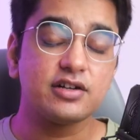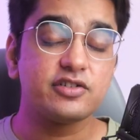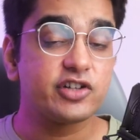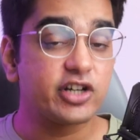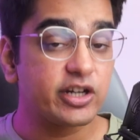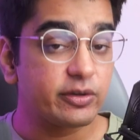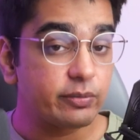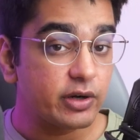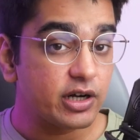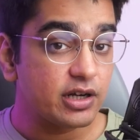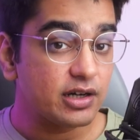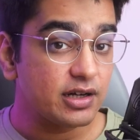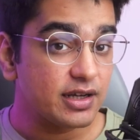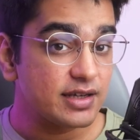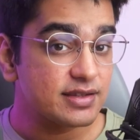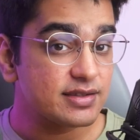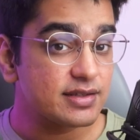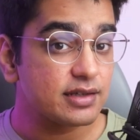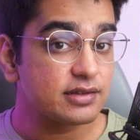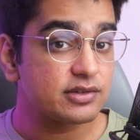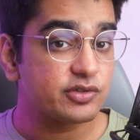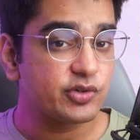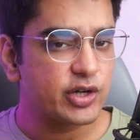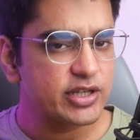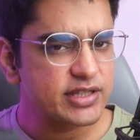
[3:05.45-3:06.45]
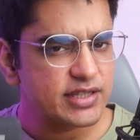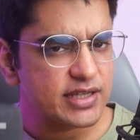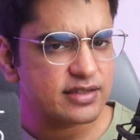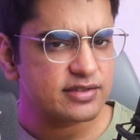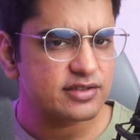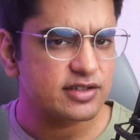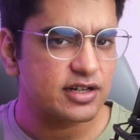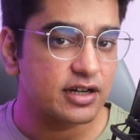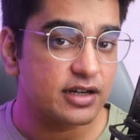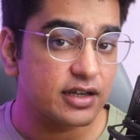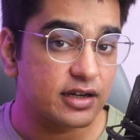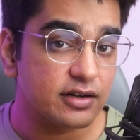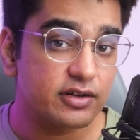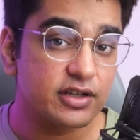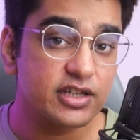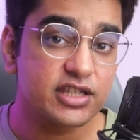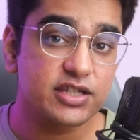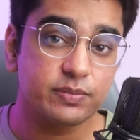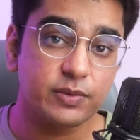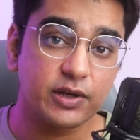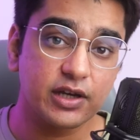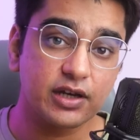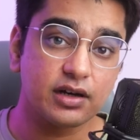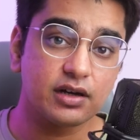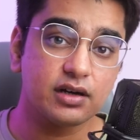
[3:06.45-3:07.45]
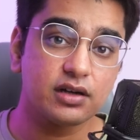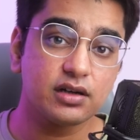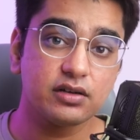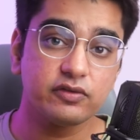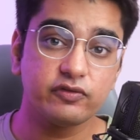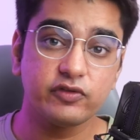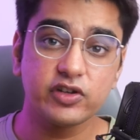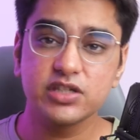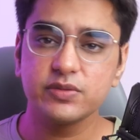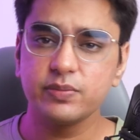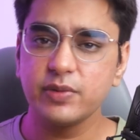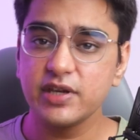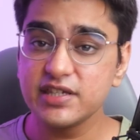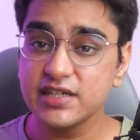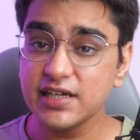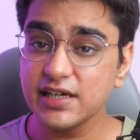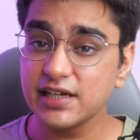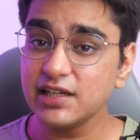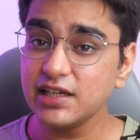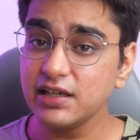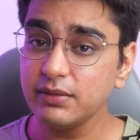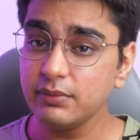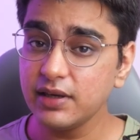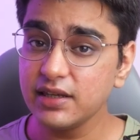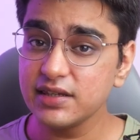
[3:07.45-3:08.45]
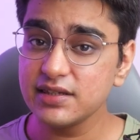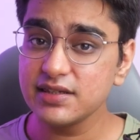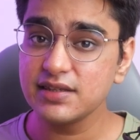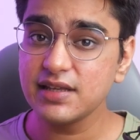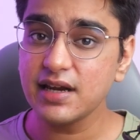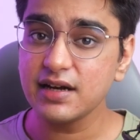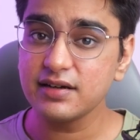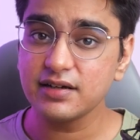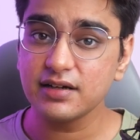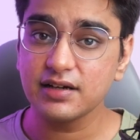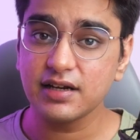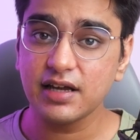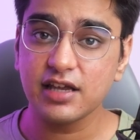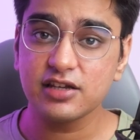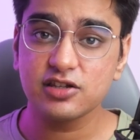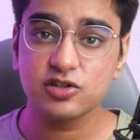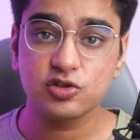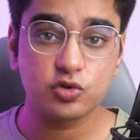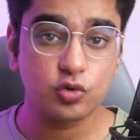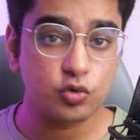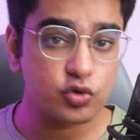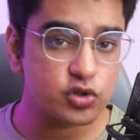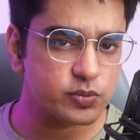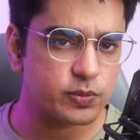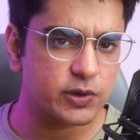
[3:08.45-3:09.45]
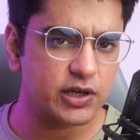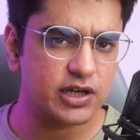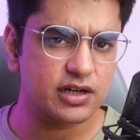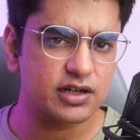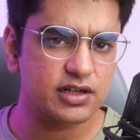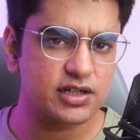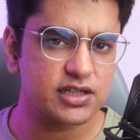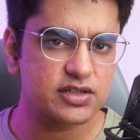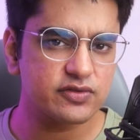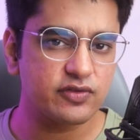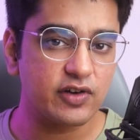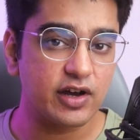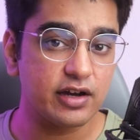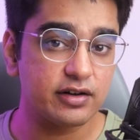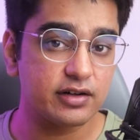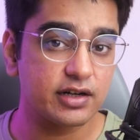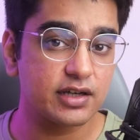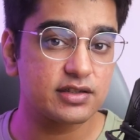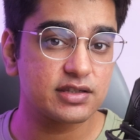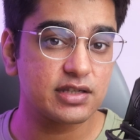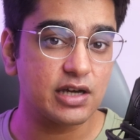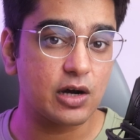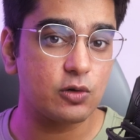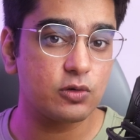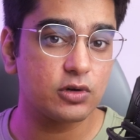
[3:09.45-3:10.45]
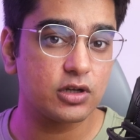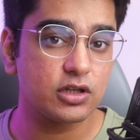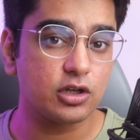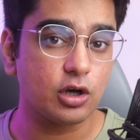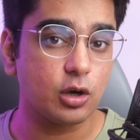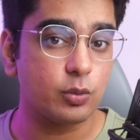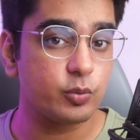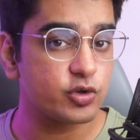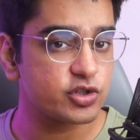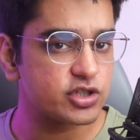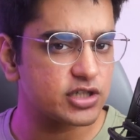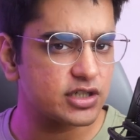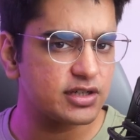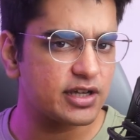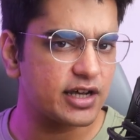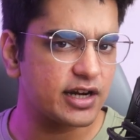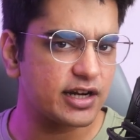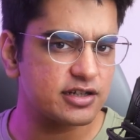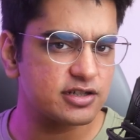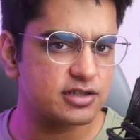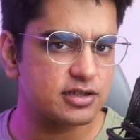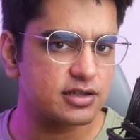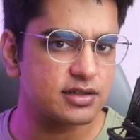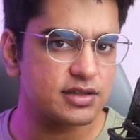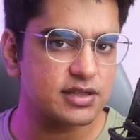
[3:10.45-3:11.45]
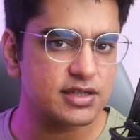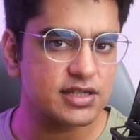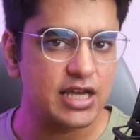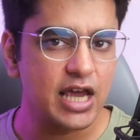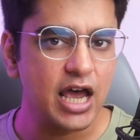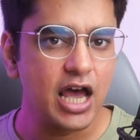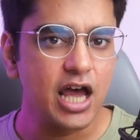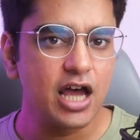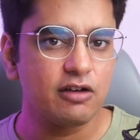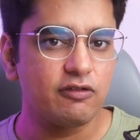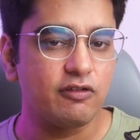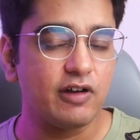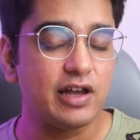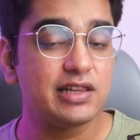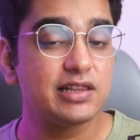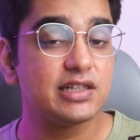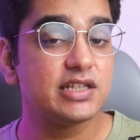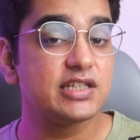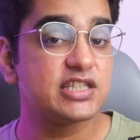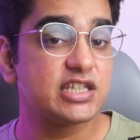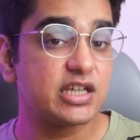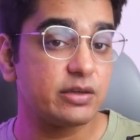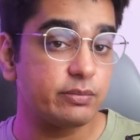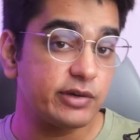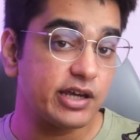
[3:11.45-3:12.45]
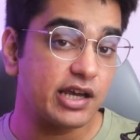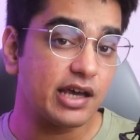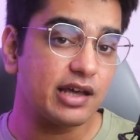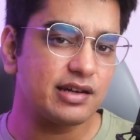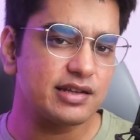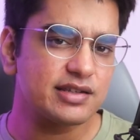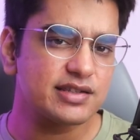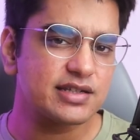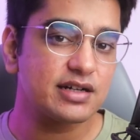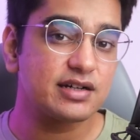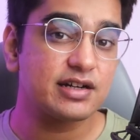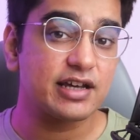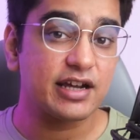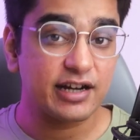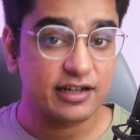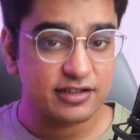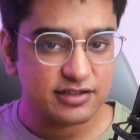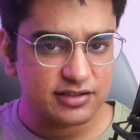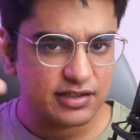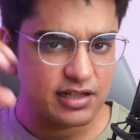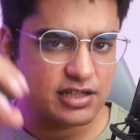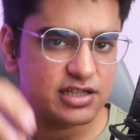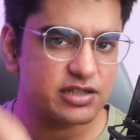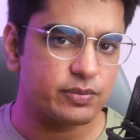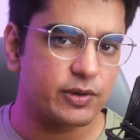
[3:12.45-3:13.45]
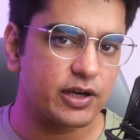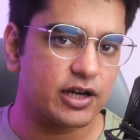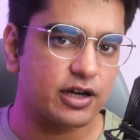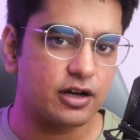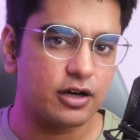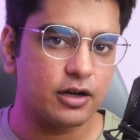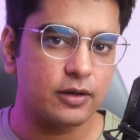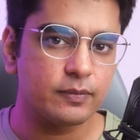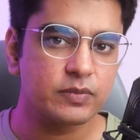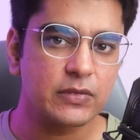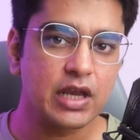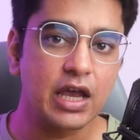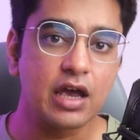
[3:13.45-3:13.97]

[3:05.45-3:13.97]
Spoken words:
Tribit is a 360 degree speaker, which basically means that it has two speakers firing sound in opposite directions, while the JBL is a directional speaker,